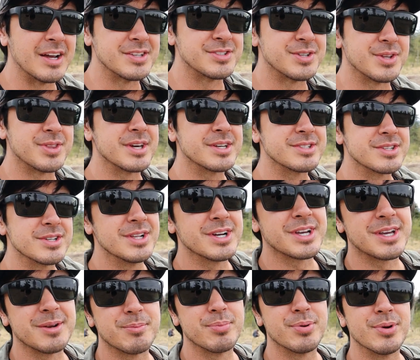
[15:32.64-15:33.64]
All right, so things are
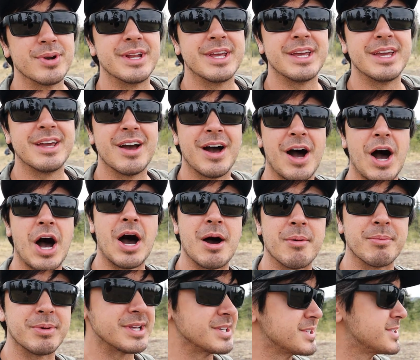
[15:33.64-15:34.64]
looking pretty
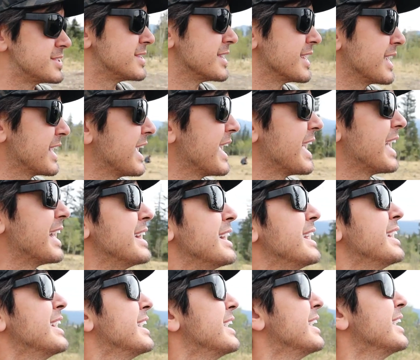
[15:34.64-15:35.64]
ominous
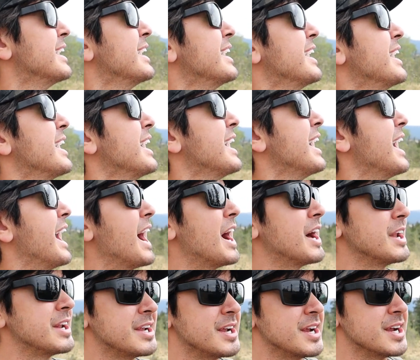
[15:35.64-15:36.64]
again
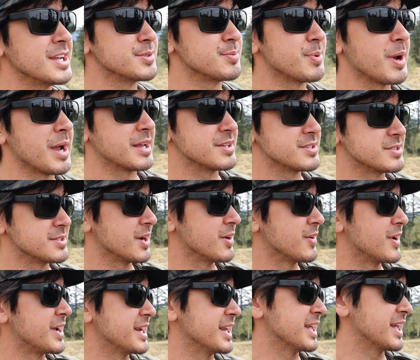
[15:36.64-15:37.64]
out here. It's probably gonna
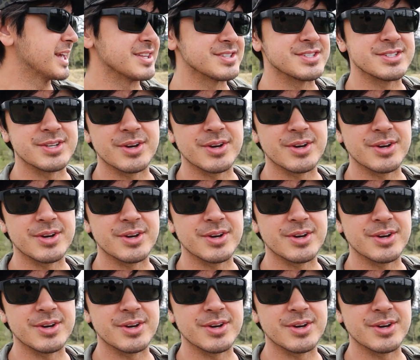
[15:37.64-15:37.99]
start raining again.